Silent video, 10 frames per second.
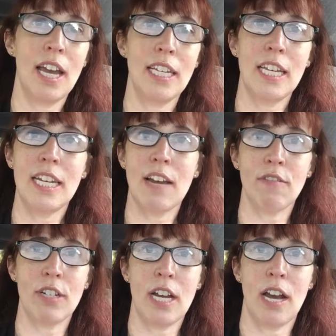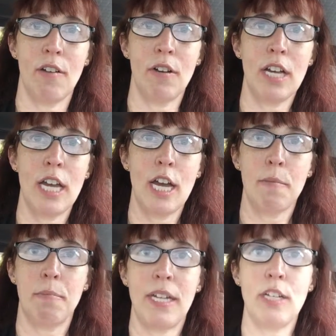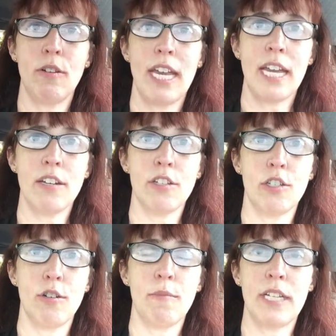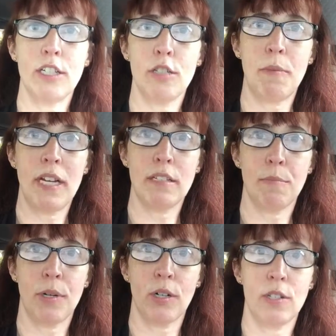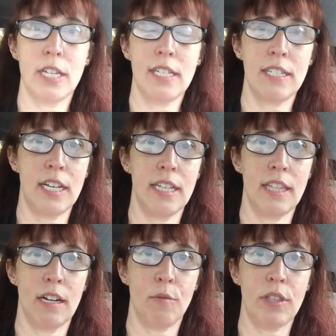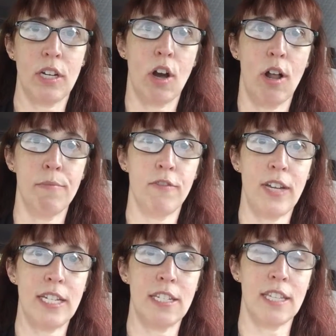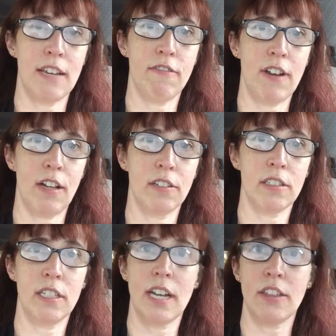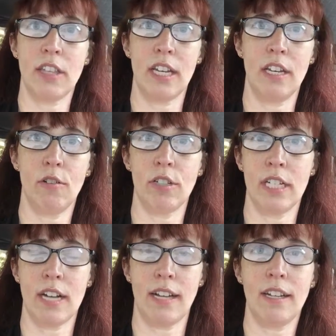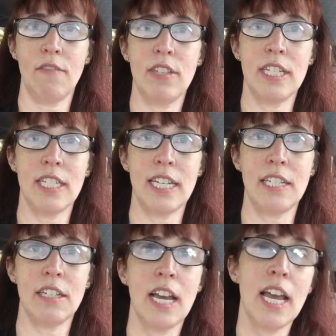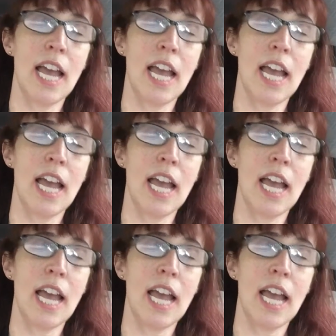You never know. But you can't assume that just because a person is sitting there with a calm face that they felt nothing or did not love the deceased,